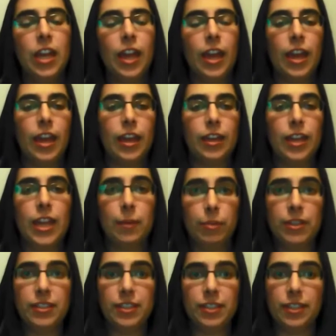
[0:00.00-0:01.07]
and AP
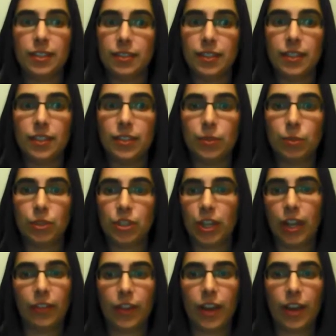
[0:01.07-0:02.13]
Statistics, which I
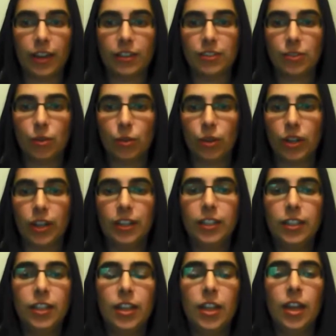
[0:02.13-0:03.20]
got the highest score on.